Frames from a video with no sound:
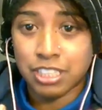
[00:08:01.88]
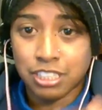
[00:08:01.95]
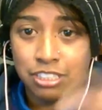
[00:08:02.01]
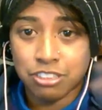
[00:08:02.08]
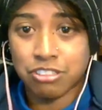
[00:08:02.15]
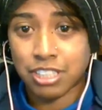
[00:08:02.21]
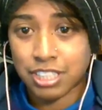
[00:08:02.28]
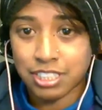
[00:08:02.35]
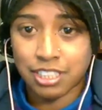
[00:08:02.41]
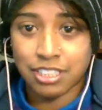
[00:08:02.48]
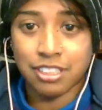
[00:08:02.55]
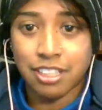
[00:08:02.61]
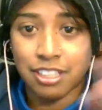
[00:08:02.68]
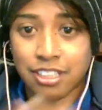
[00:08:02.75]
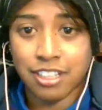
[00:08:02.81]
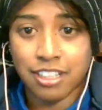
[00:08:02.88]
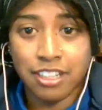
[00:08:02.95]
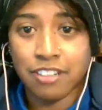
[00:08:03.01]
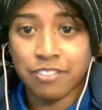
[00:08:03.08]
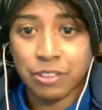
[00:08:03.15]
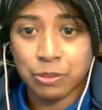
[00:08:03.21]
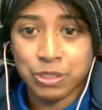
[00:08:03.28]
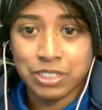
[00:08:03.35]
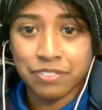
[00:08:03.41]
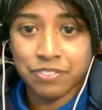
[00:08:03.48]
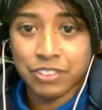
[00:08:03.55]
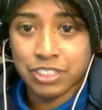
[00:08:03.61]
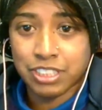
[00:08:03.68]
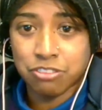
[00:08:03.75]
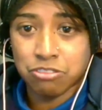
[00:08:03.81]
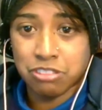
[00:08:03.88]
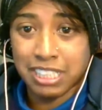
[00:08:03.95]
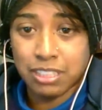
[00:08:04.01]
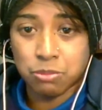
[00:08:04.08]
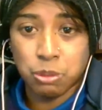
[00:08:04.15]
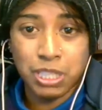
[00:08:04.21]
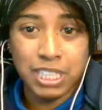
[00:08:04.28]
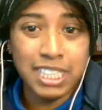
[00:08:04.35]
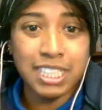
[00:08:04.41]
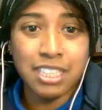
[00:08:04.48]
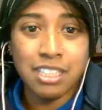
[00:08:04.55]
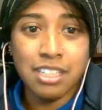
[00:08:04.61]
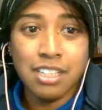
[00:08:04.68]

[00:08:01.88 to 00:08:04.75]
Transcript: address and they get everyone's footage right away.